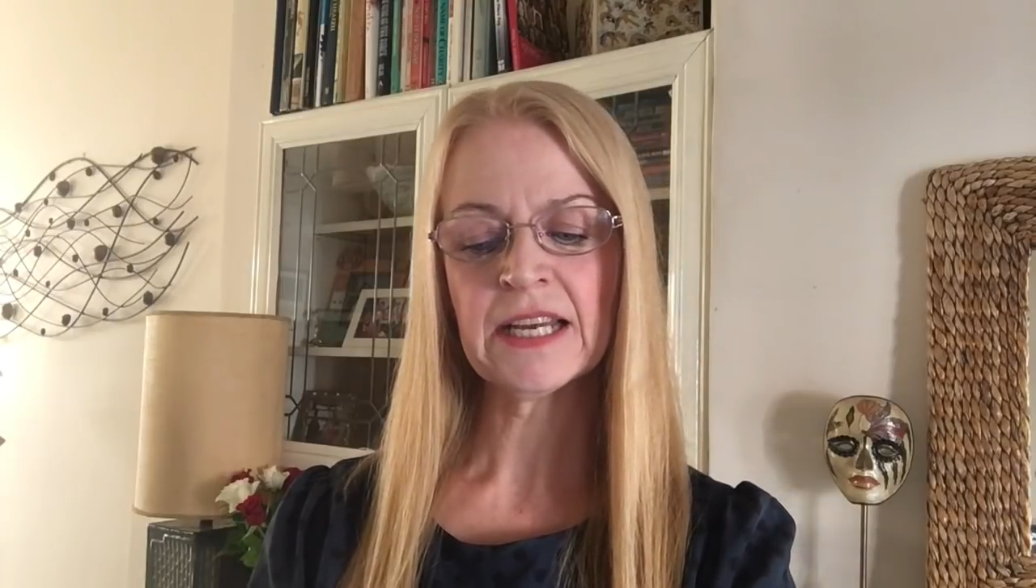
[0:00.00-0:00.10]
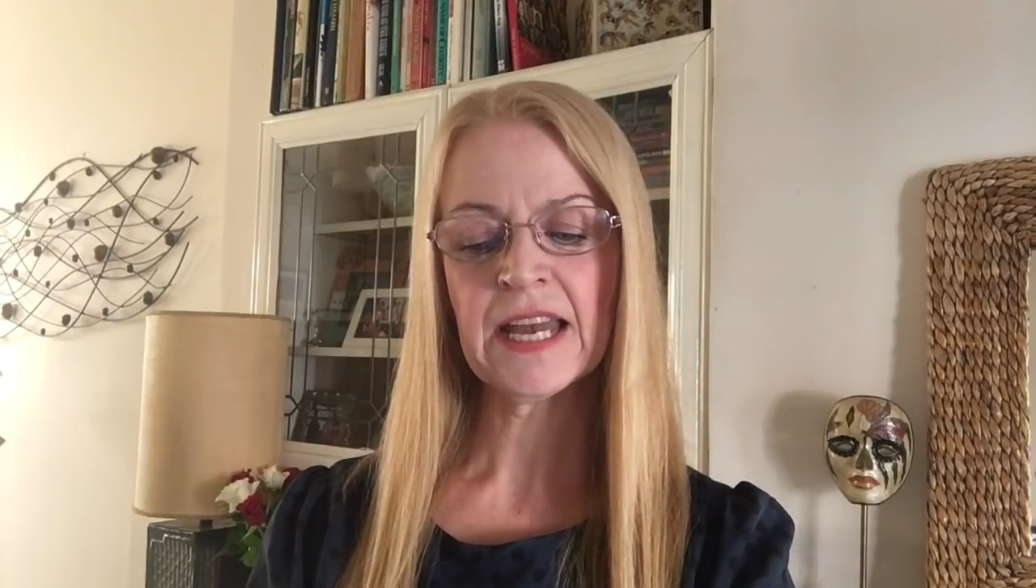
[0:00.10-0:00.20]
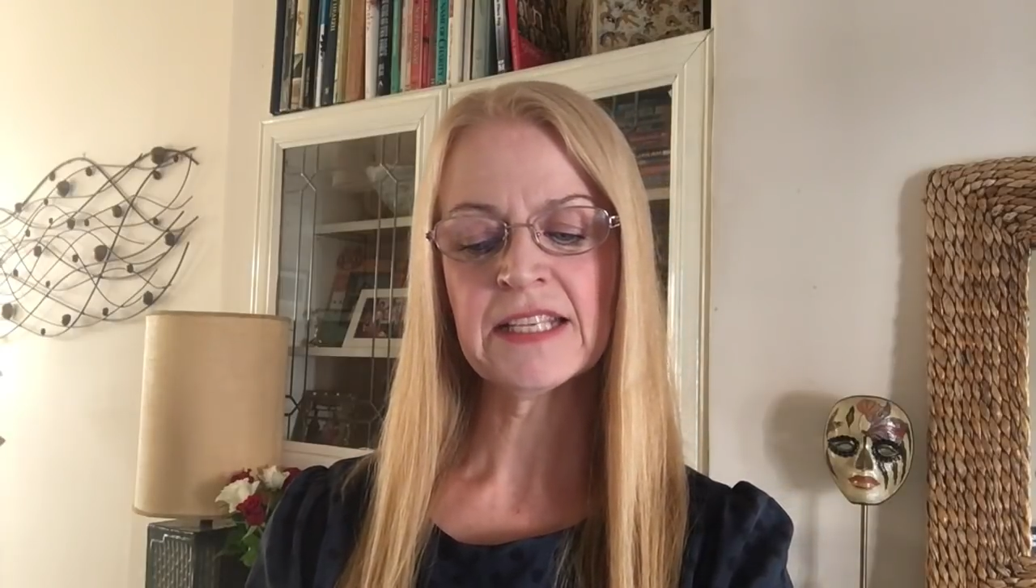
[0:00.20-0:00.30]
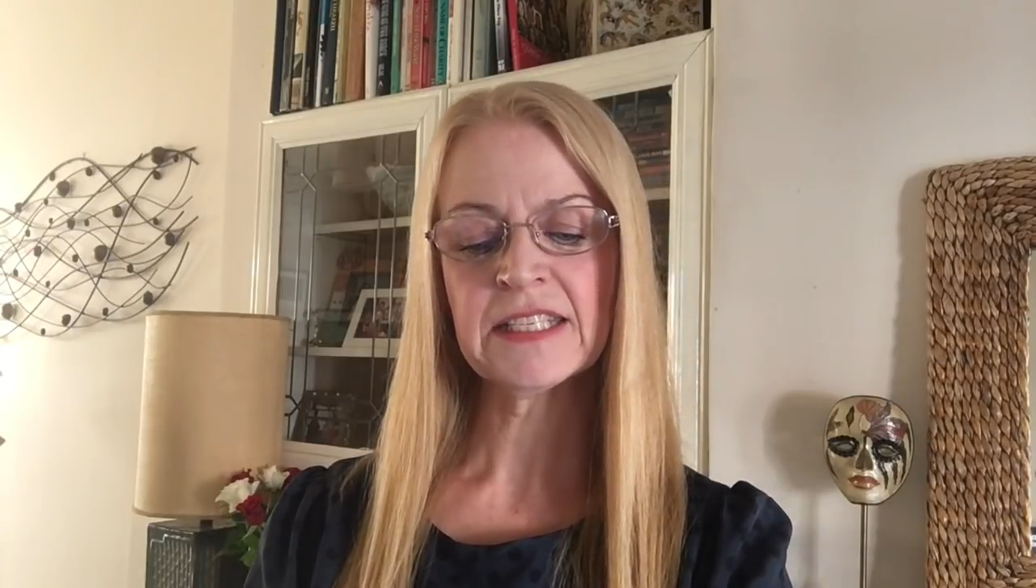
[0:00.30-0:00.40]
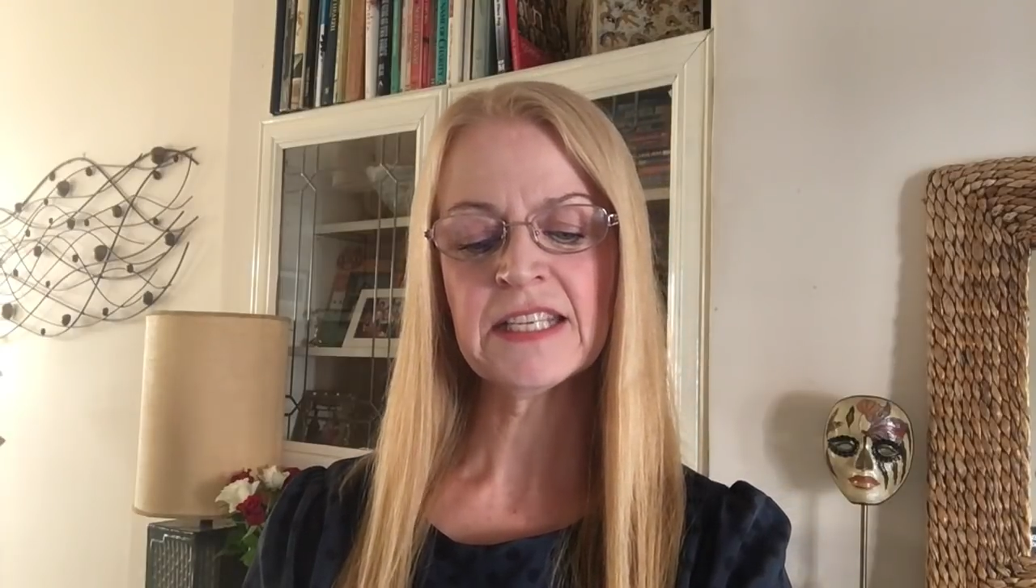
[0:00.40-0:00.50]

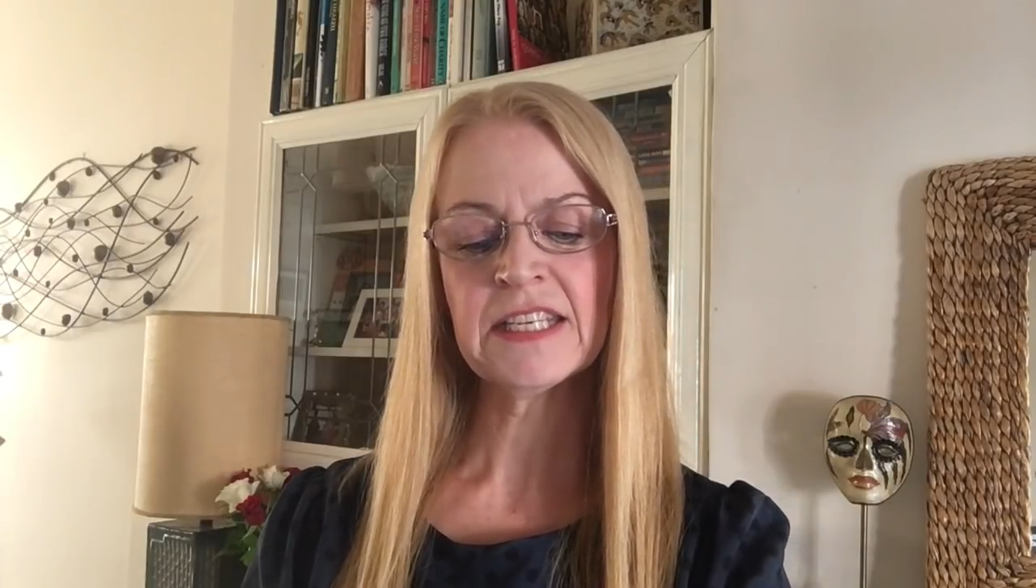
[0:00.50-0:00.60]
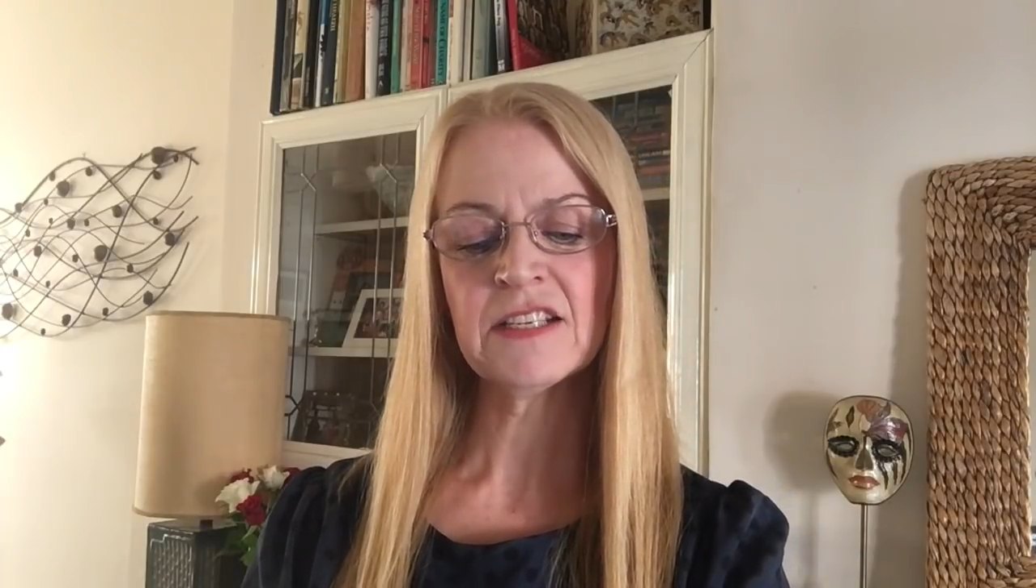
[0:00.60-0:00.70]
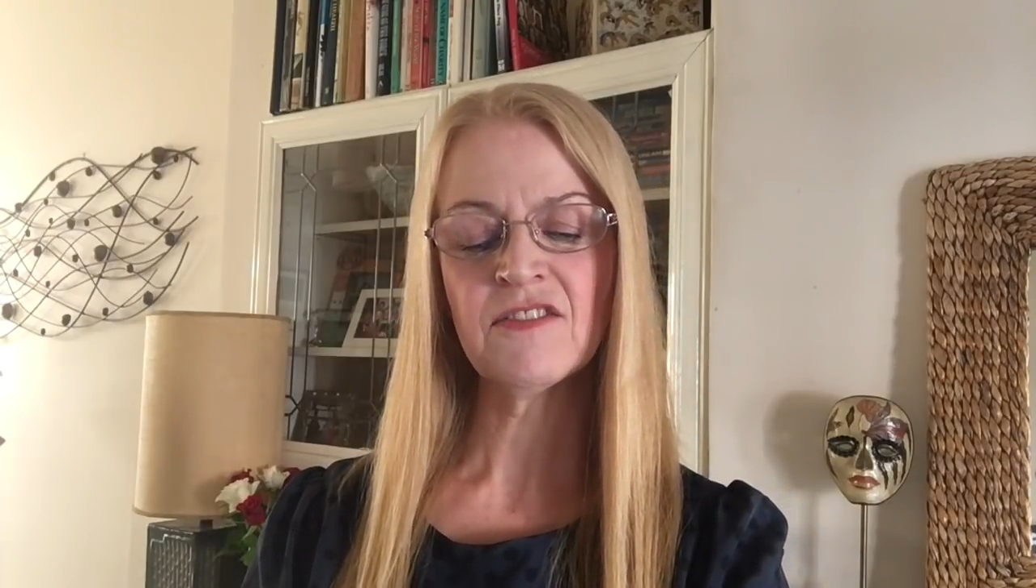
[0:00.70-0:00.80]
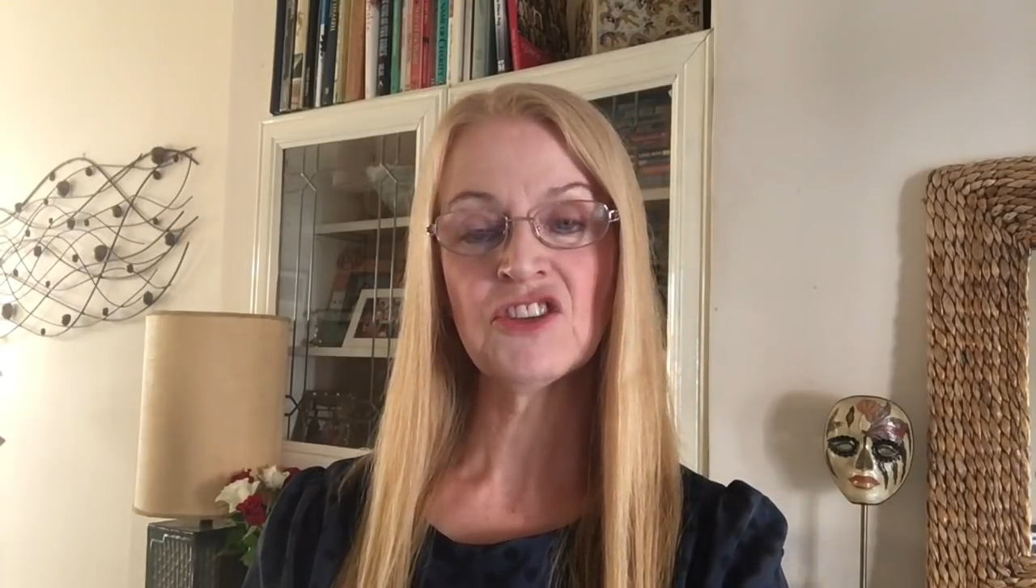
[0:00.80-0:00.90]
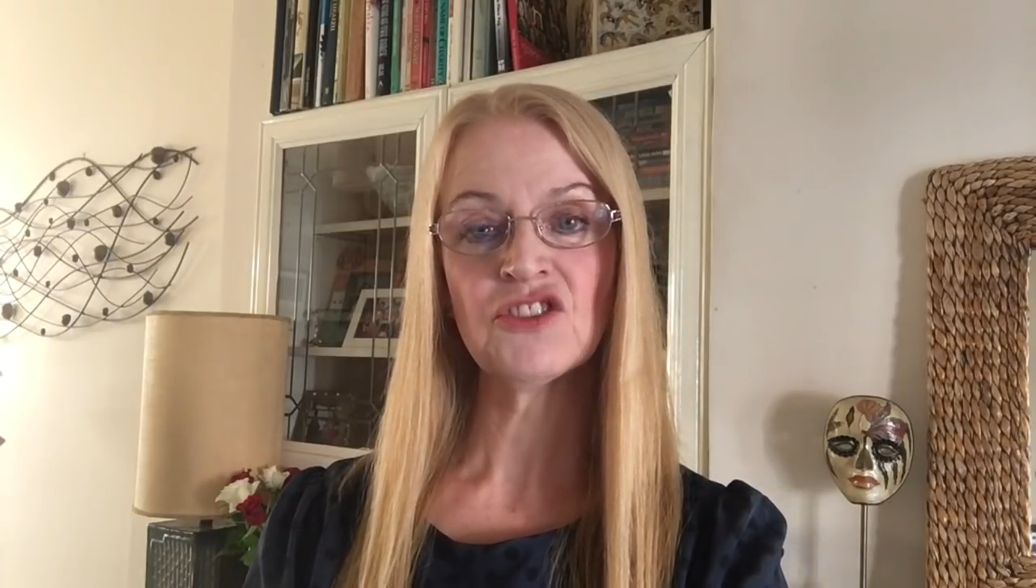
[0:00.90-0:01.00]
against this
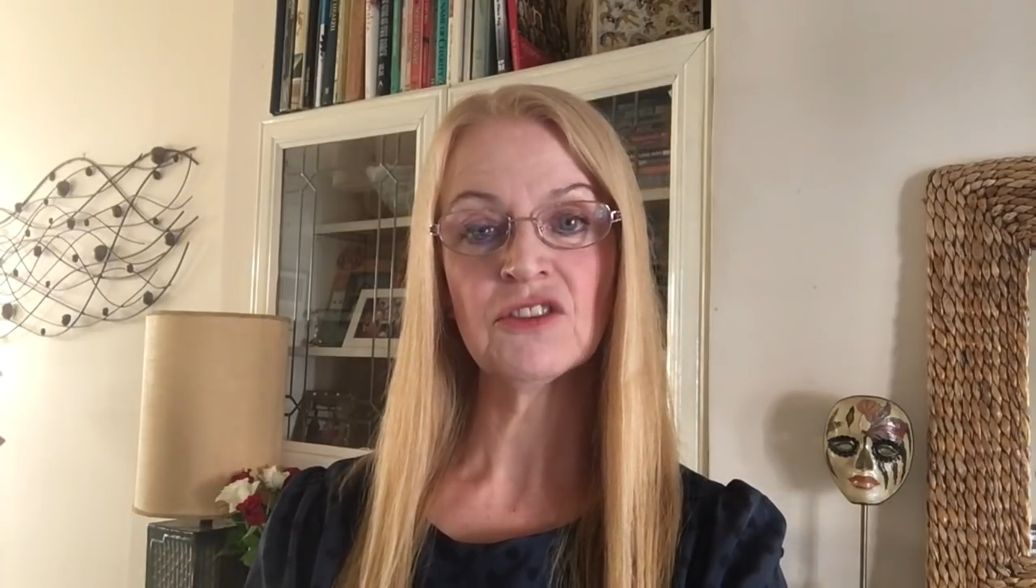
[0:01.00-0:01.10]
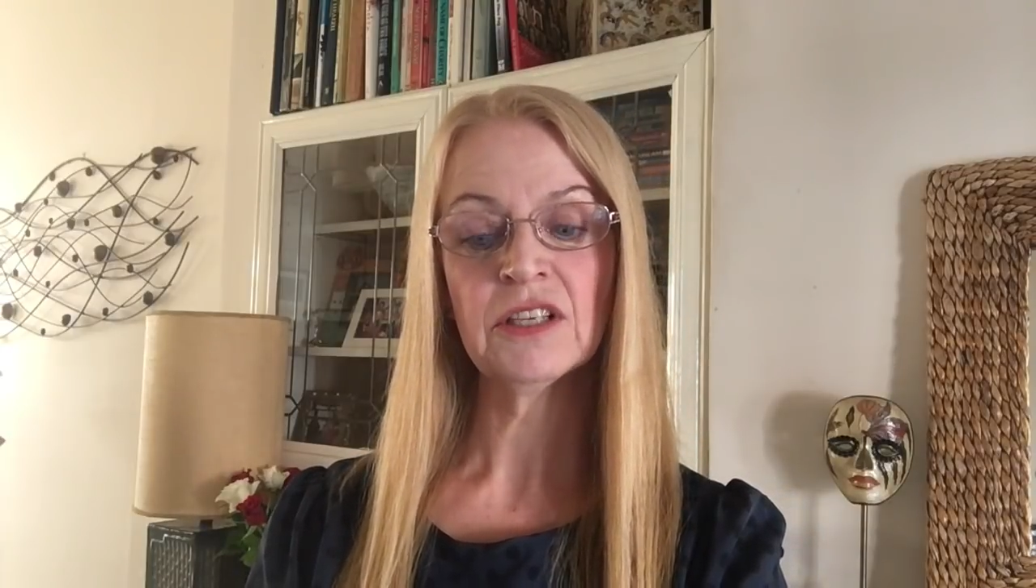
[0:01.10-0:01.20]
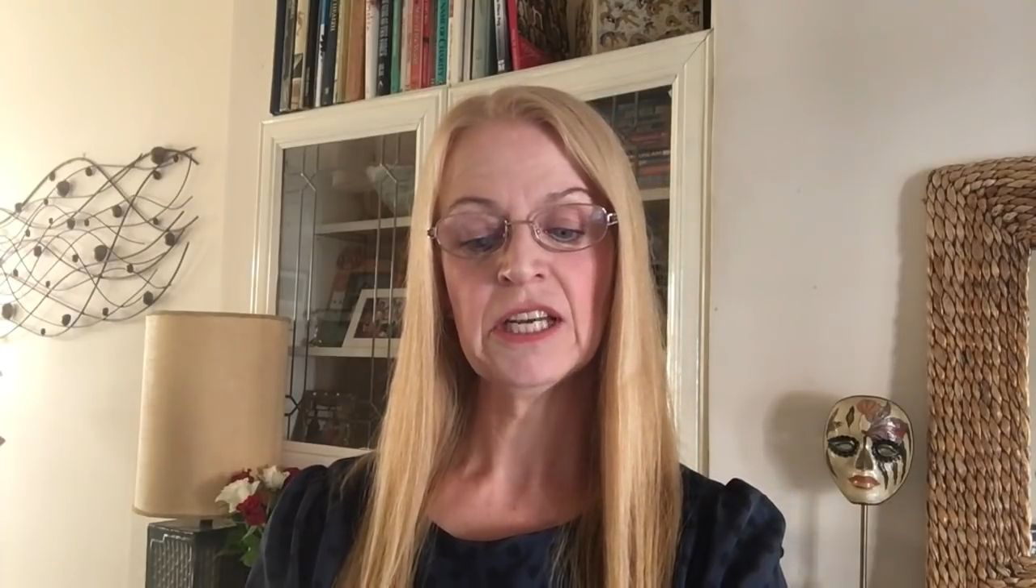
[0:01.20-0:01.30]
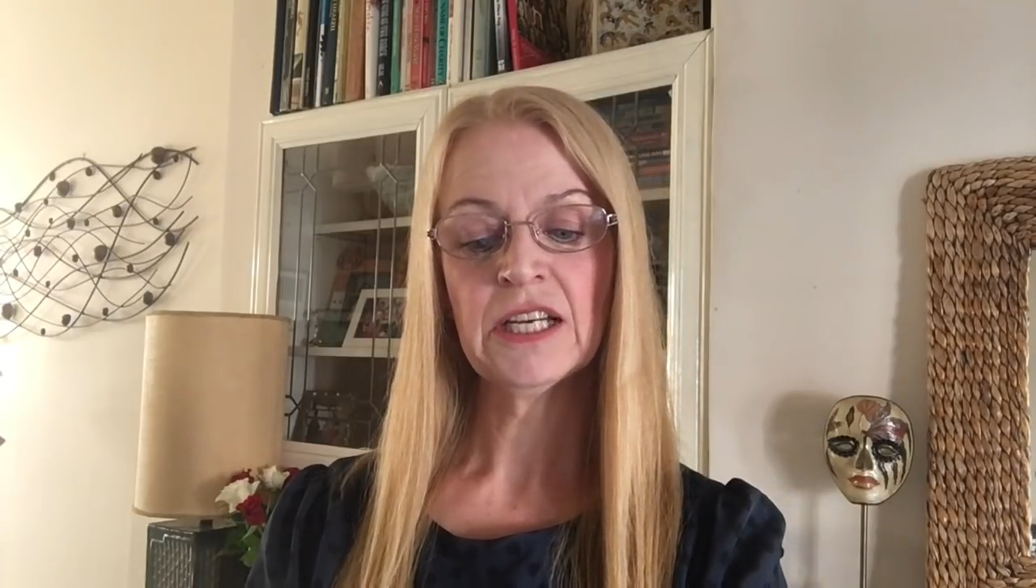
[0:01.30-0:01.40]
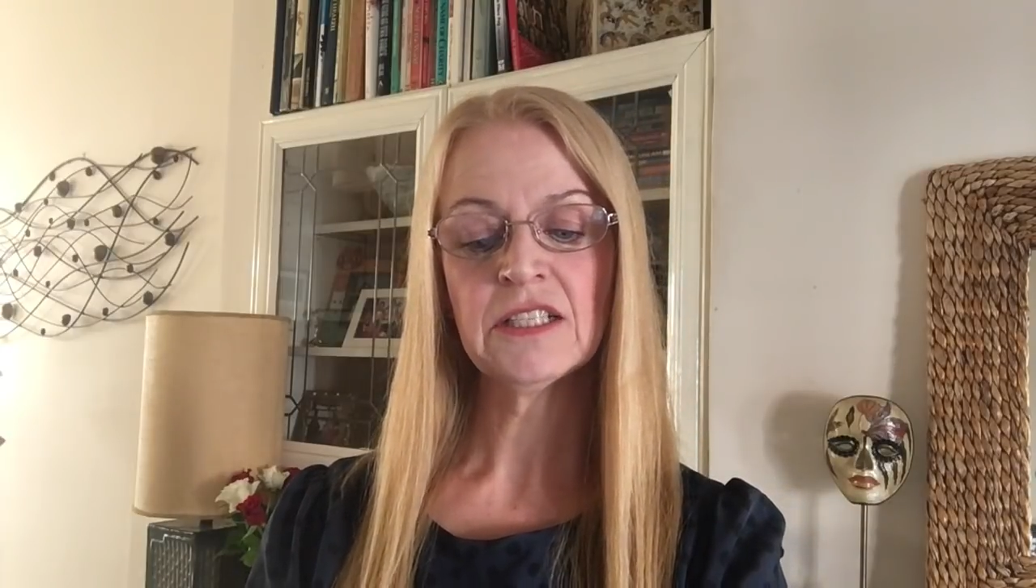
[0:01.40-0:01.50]
individual